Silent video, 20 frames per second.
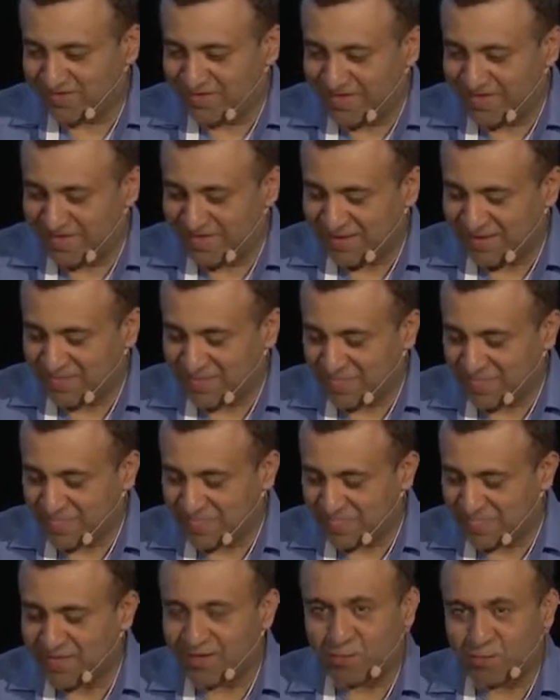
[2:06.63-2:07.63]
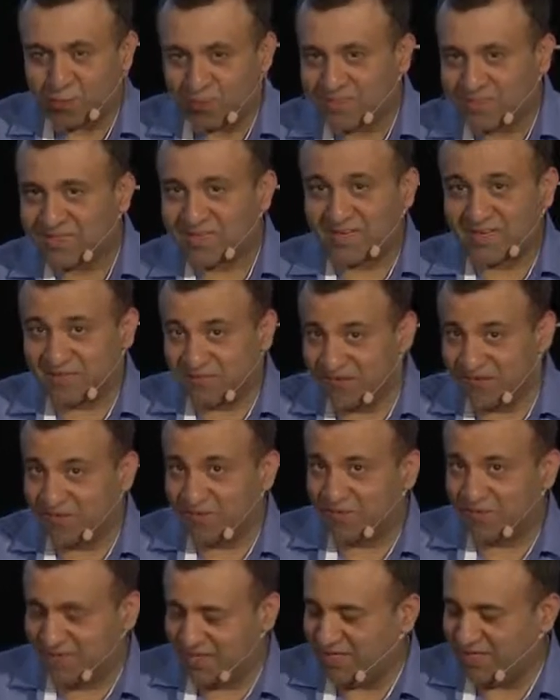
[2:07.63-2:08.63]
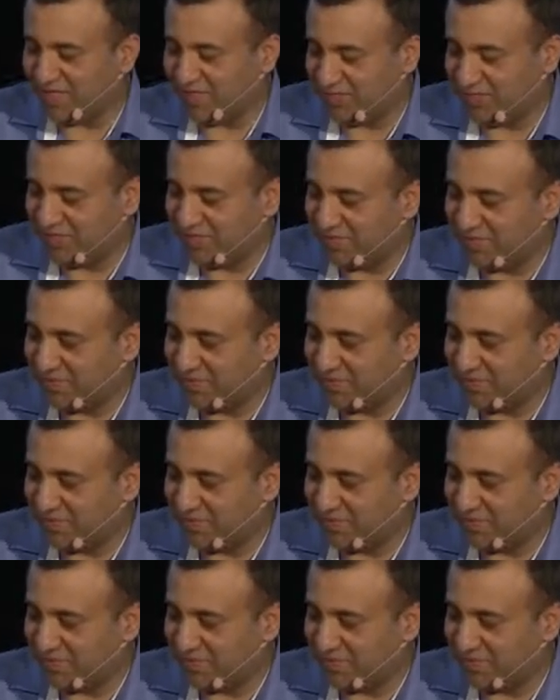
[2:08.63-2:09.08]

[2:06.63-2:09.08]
their roles conflict with each other.